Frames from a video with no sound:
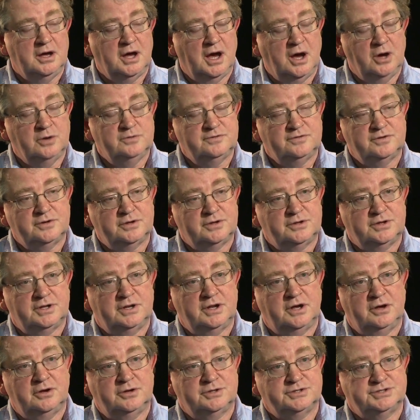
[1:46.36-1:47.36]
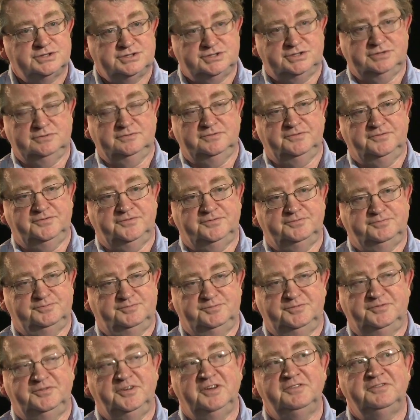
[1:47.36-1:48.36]
over the last
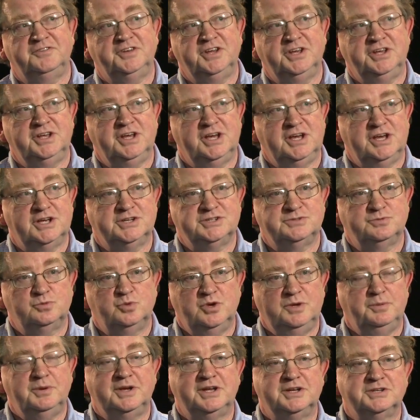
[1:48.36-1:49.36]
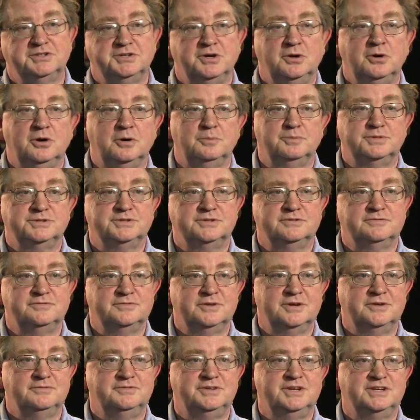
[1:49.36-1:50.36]
50 years, whipping tops have,
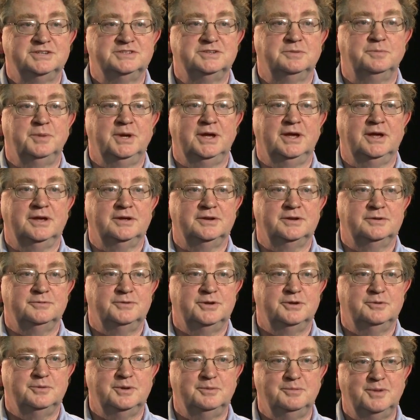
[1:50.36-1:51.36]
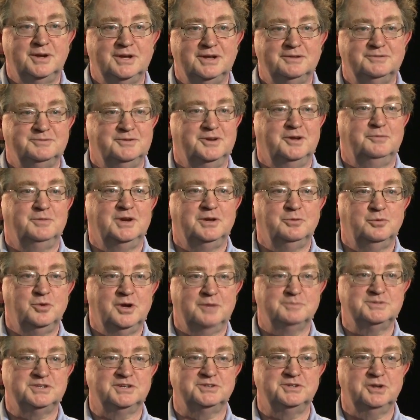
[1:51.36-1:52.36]
have disappeared. Nobody, nobody
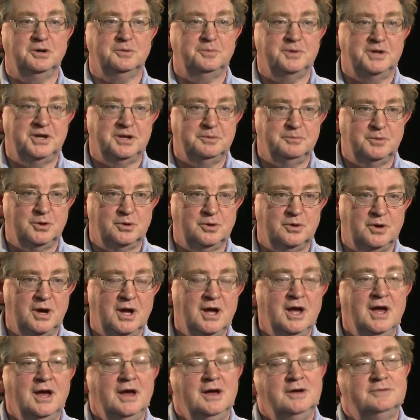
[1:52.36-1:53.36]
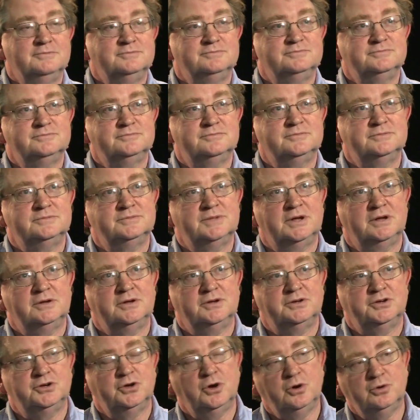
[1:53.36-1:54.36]
whips a top anymore.
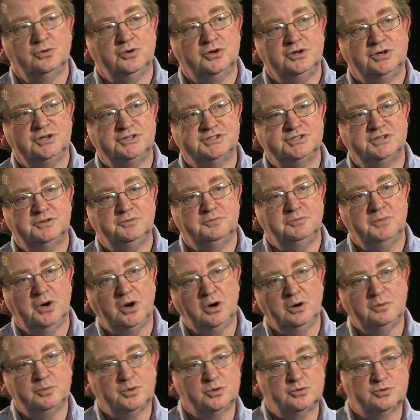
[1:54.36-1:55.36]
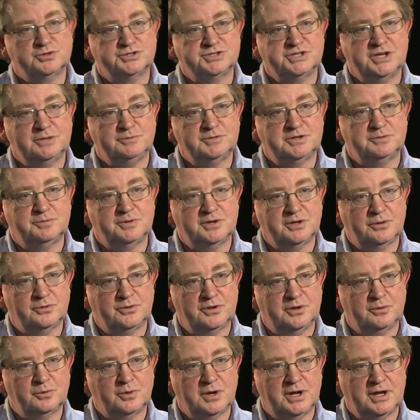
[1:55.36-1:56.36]
Conkers and marbles seem to be on
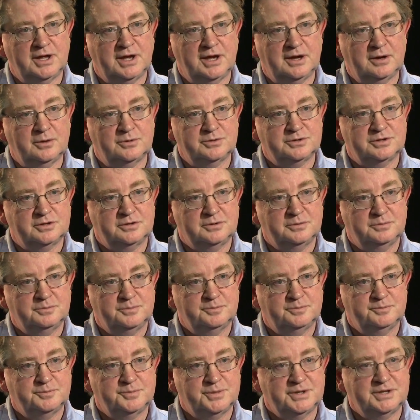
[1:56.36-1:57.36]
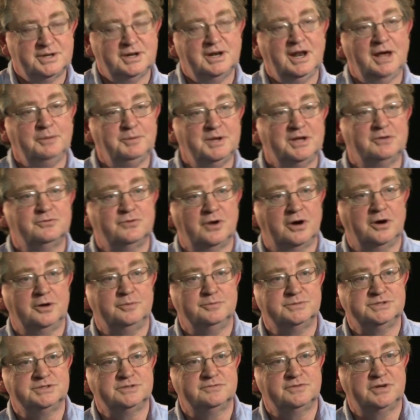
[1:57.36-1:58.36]
their way out. But clapping
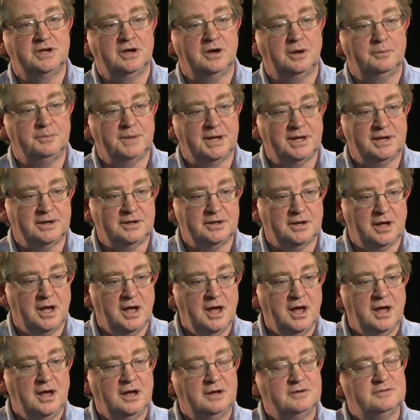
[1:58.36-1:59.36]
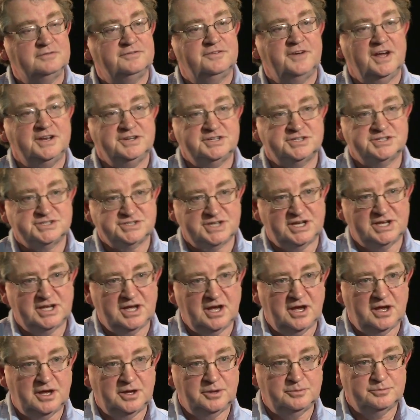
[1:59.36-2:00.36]
rhymes have come in. Fantasy
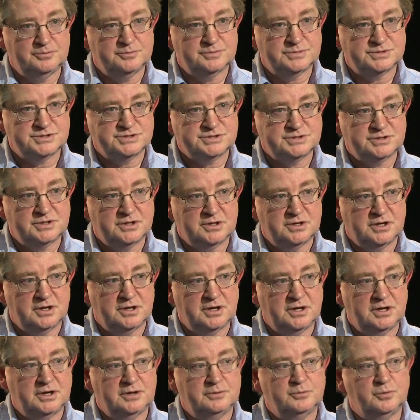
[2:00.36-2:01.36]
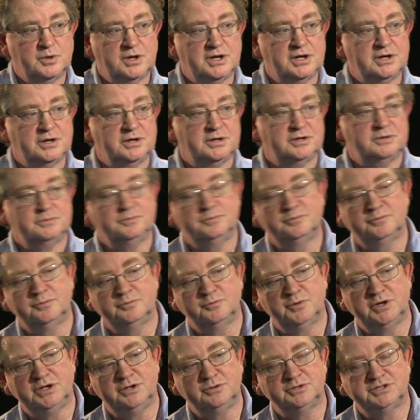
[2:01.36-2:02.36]
games, uh, where,
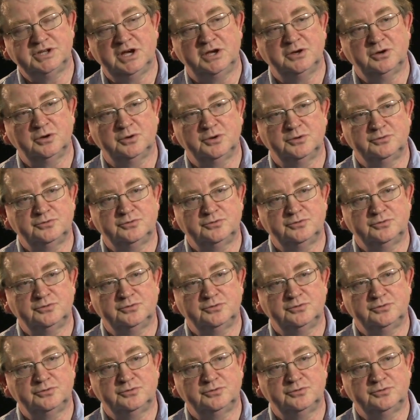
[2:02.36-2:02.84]
where you take on